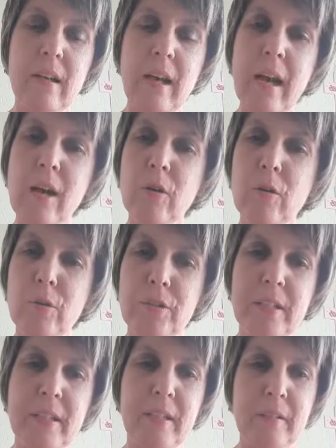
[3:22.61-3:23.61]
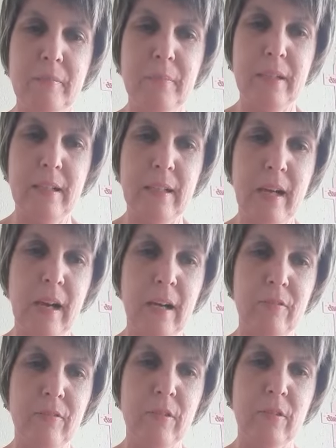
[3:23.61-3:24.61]
How could he be
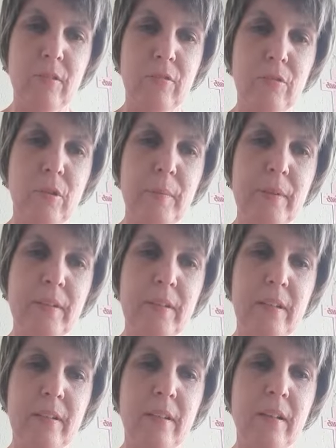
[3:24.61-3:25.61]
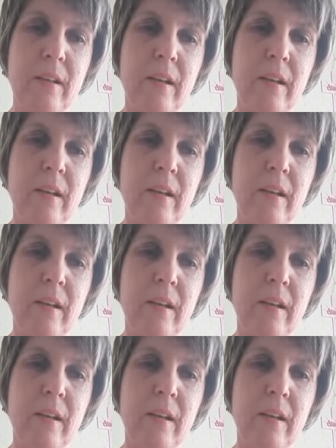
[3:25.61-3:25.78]
alive? Thomas said.